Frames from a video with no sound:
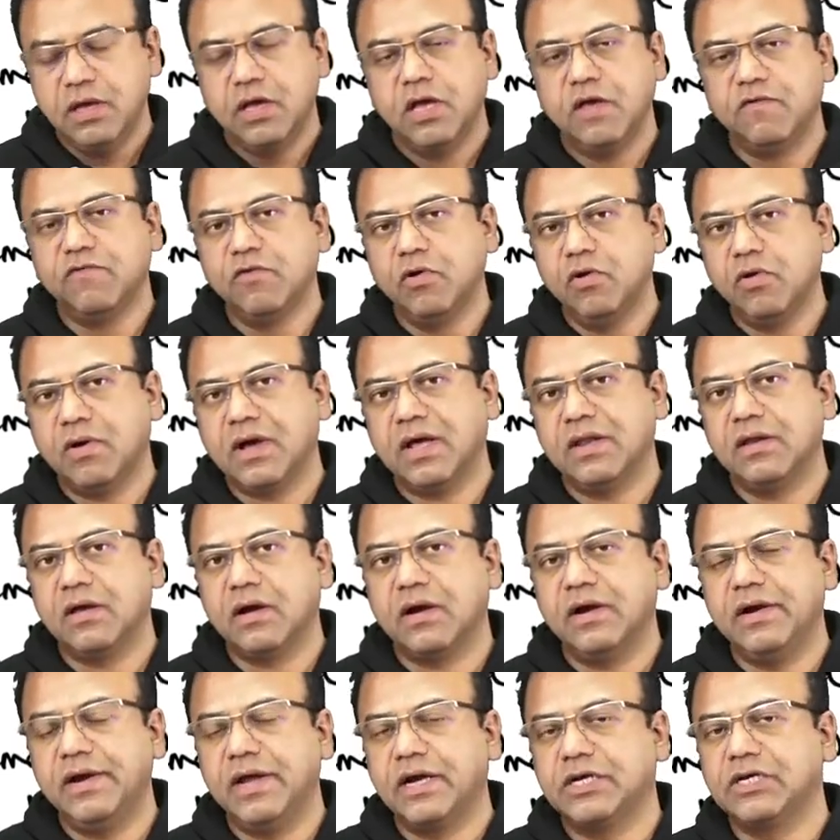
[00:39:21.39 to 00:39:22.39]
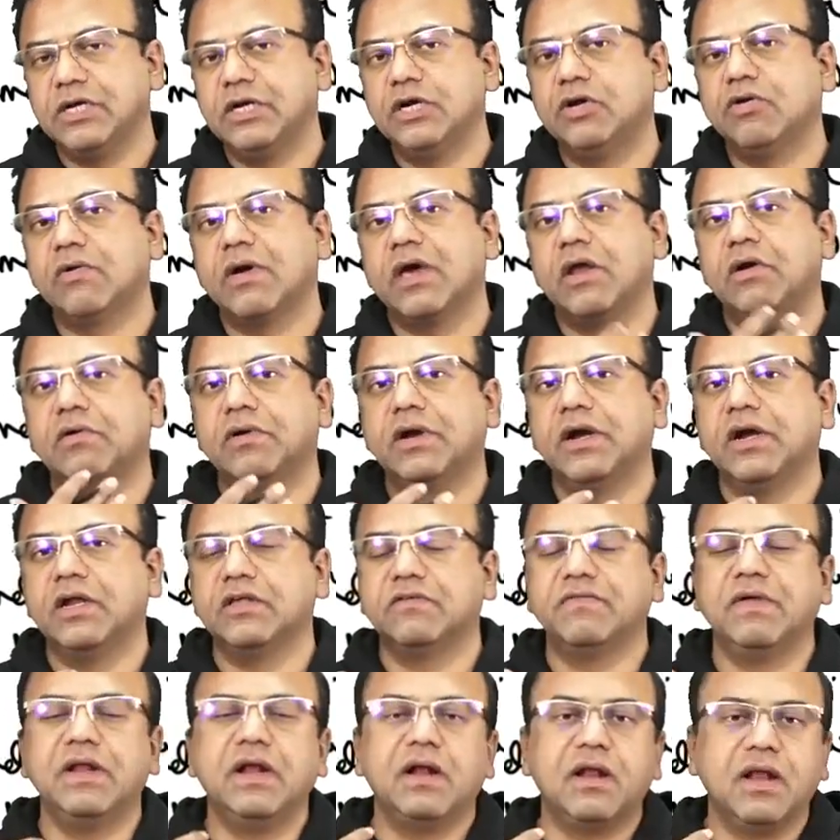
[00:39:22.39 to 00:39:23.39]
If you look at the conduction to carotid
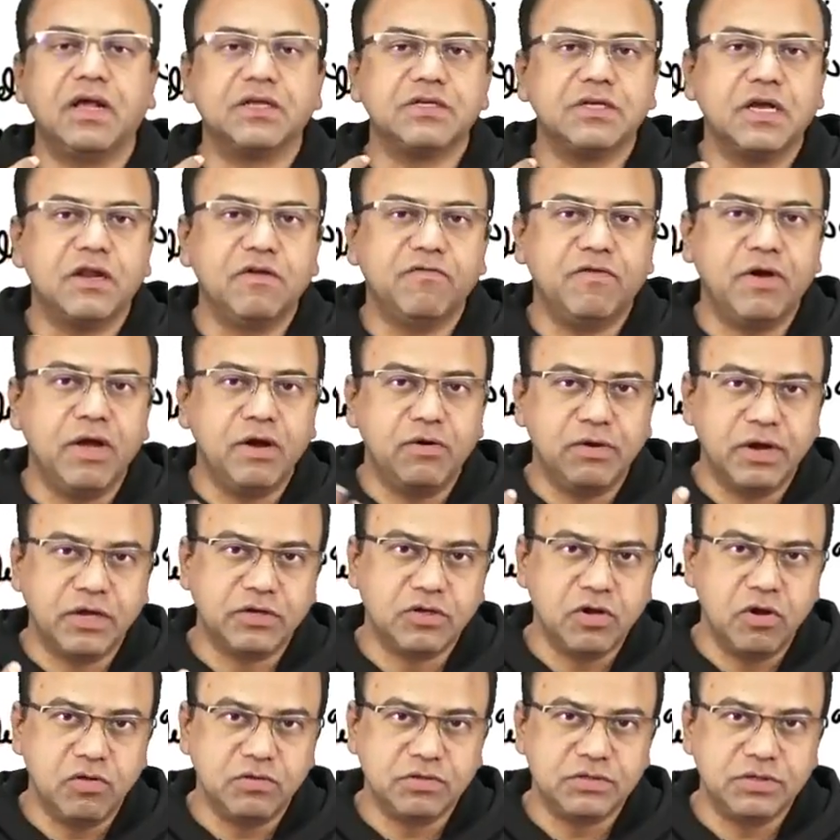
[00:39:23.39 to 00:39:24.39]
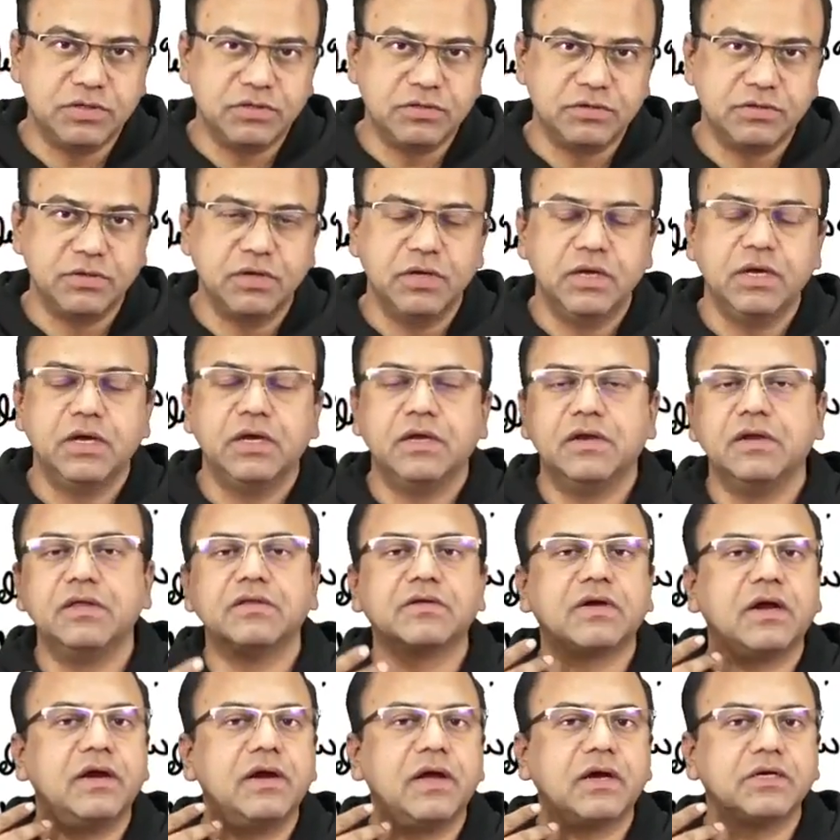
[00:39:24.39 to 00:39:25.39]
is very classical for aortic stenosis.
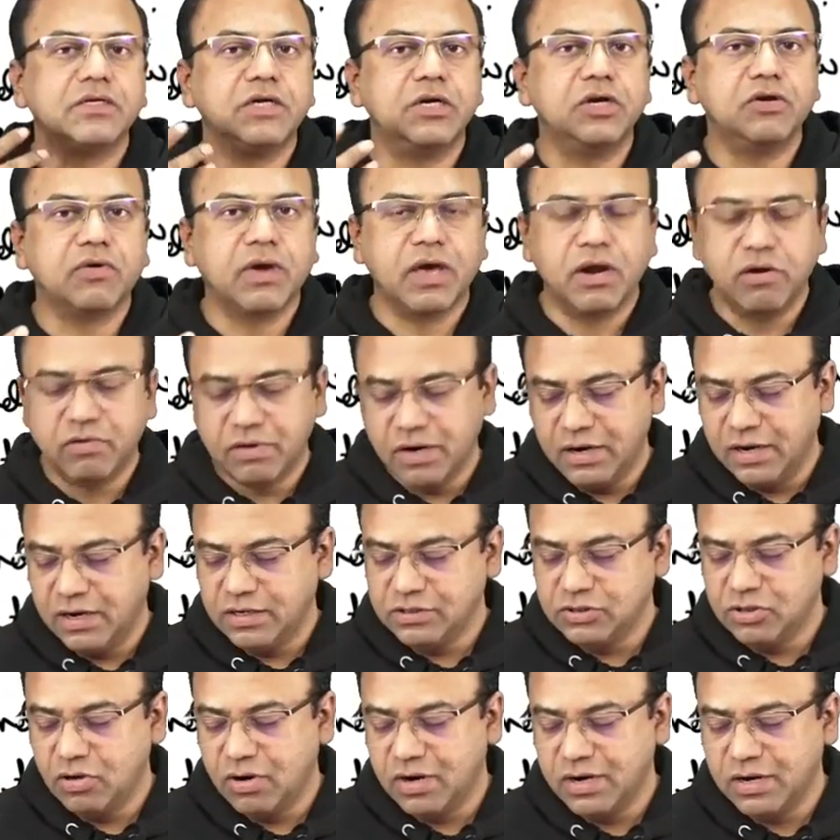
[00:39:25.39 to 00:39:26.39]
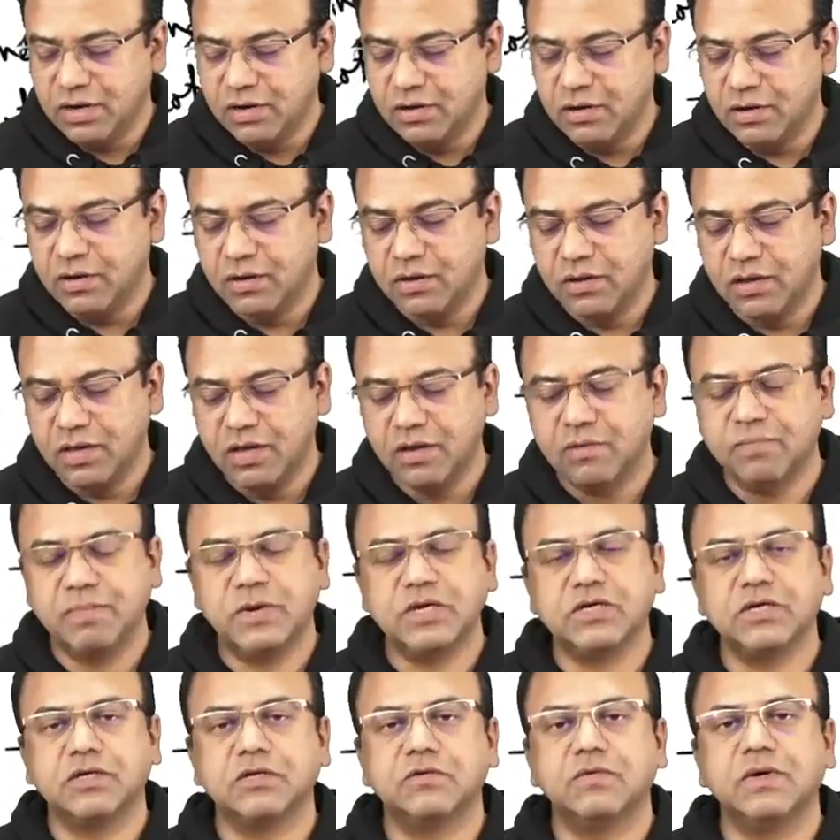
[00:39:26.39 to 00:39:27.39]
This conduction to carotid does not occur in
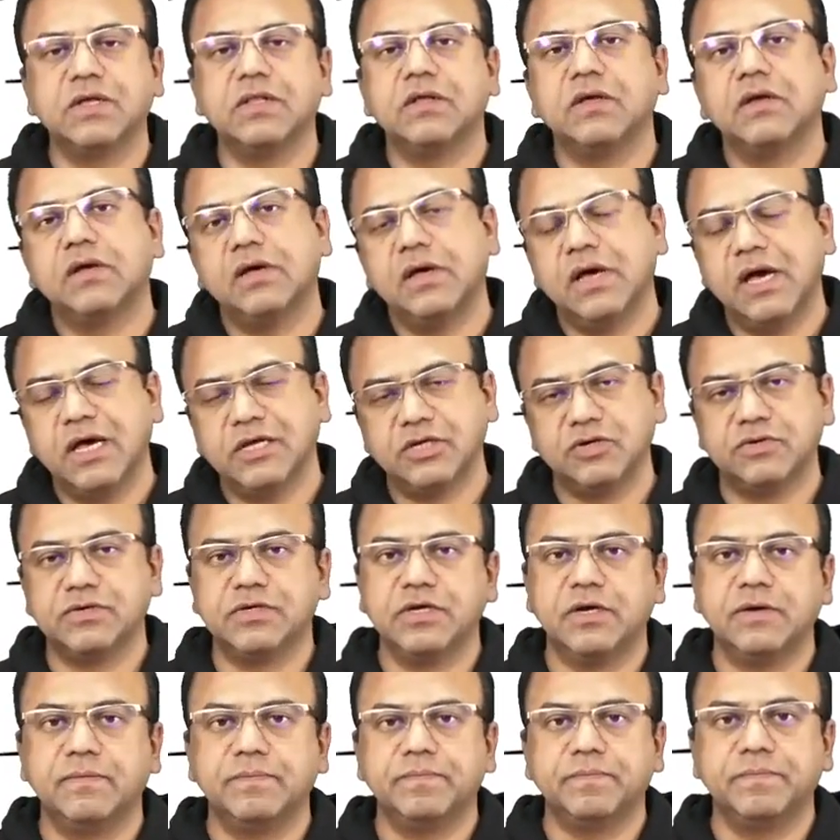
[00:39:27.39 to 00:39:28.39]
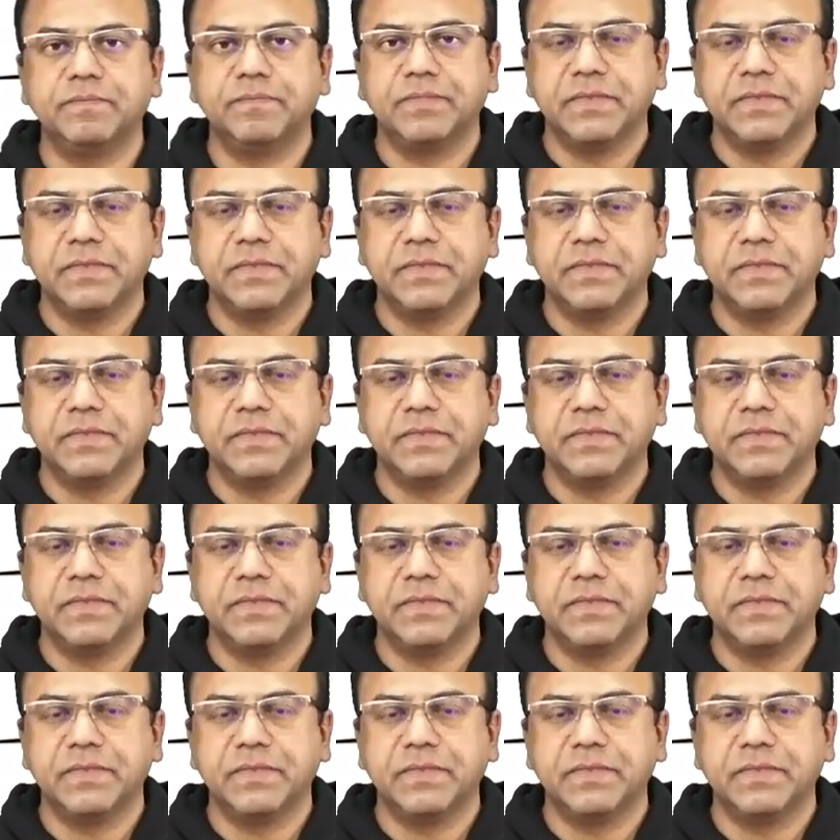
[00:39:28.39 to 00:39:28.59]
patients with HOCM.